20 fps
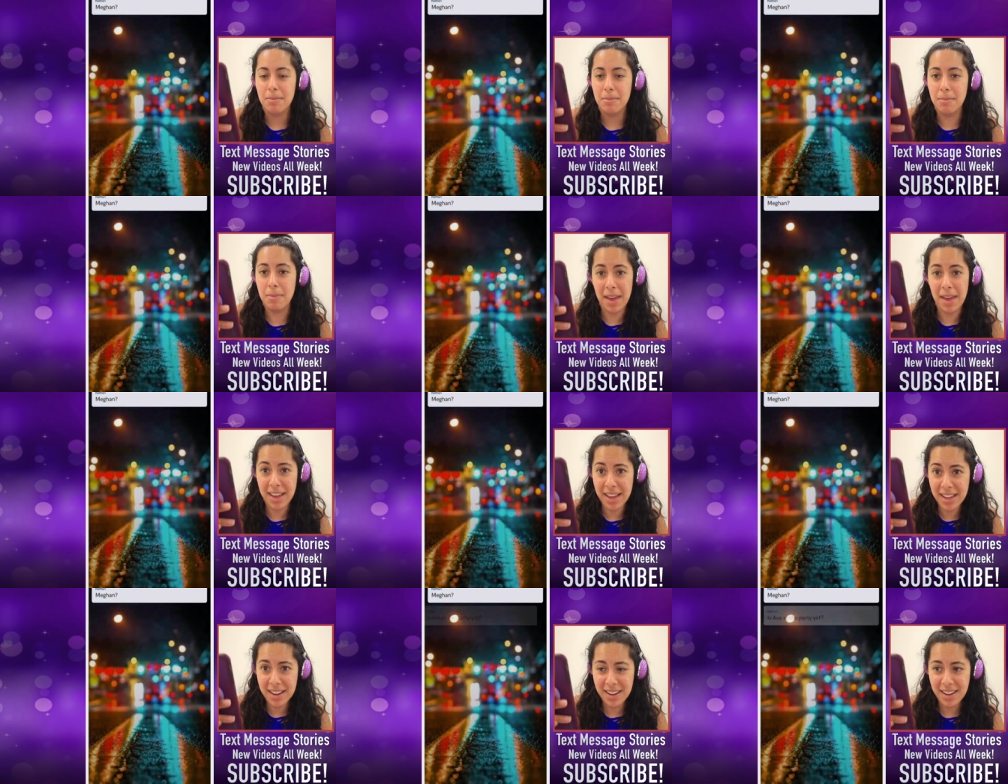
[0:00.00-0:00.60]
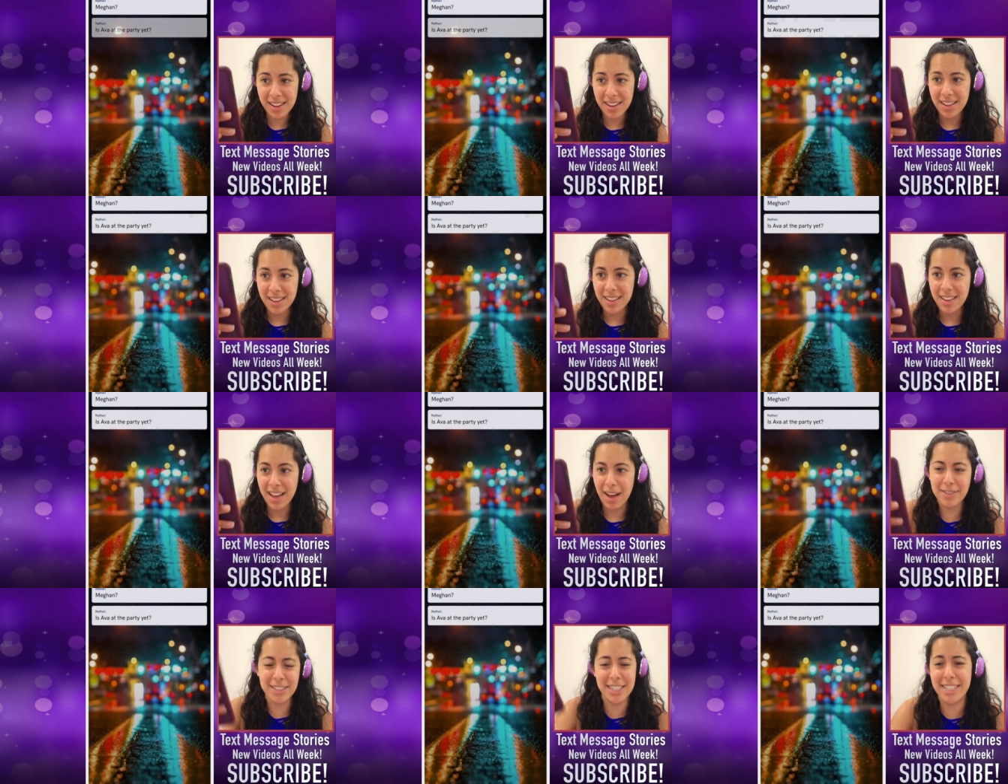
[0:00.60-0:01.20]
Megan?
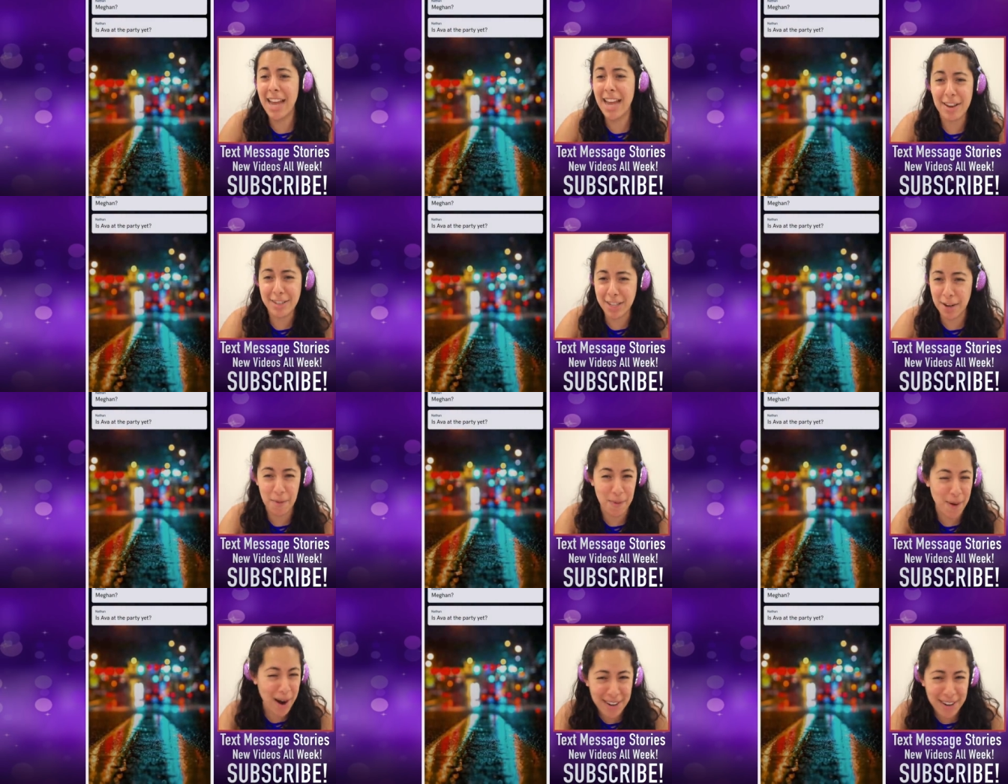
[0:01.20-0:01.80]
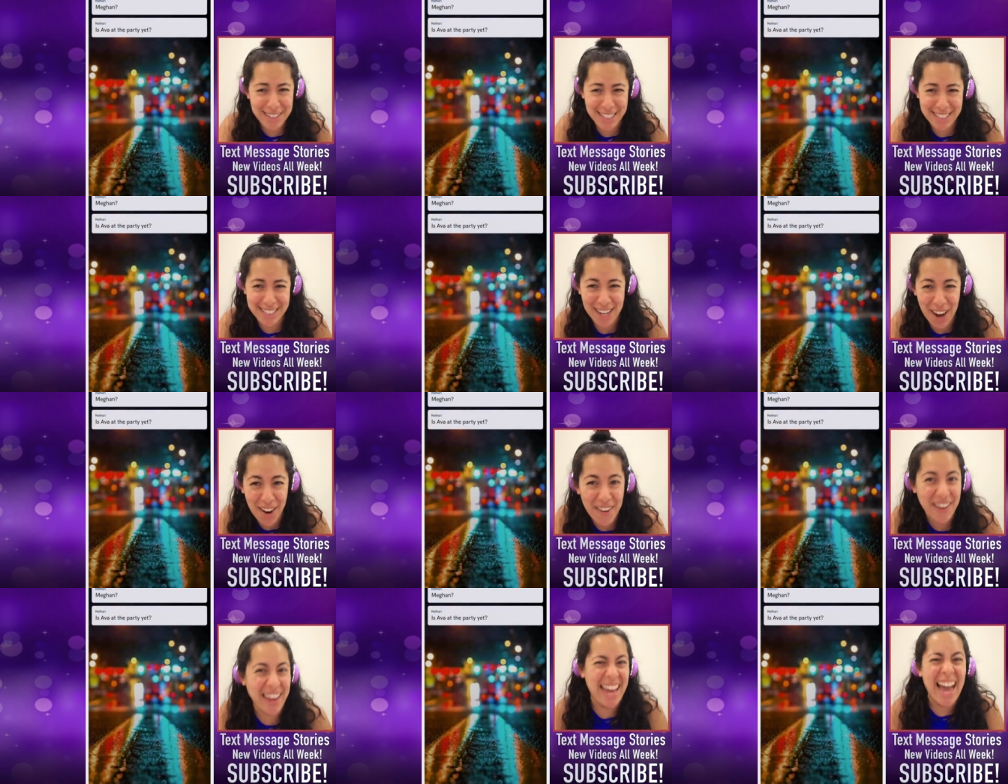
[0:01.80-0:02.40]
I was gonna say, I was like, where is this
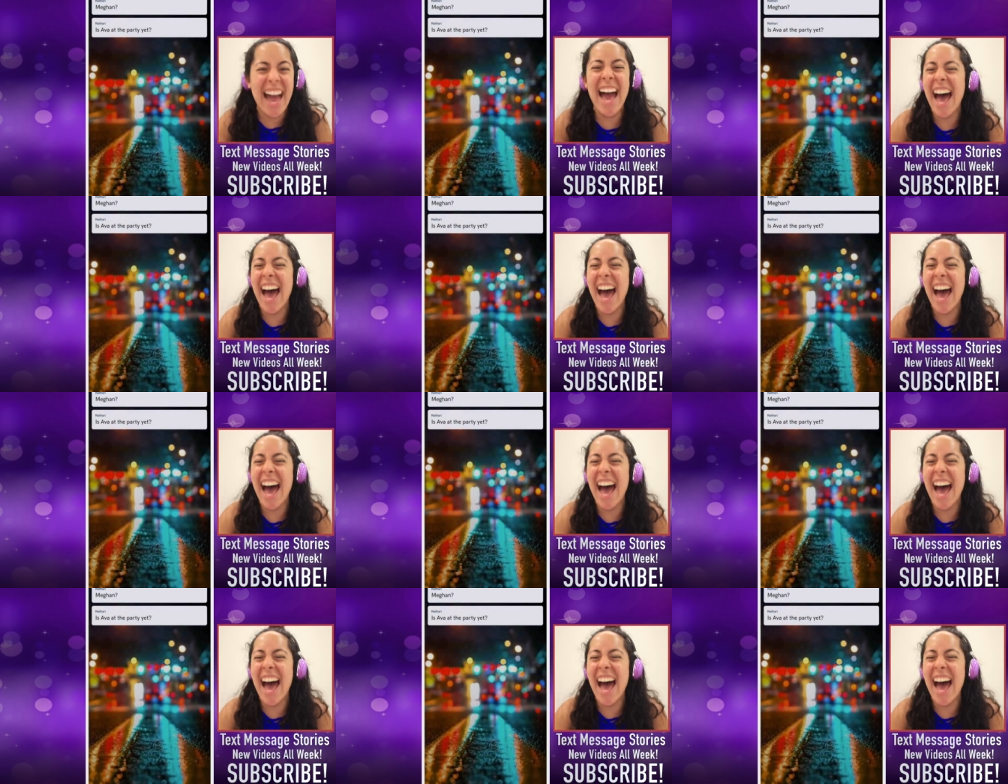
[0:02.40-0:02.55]
going?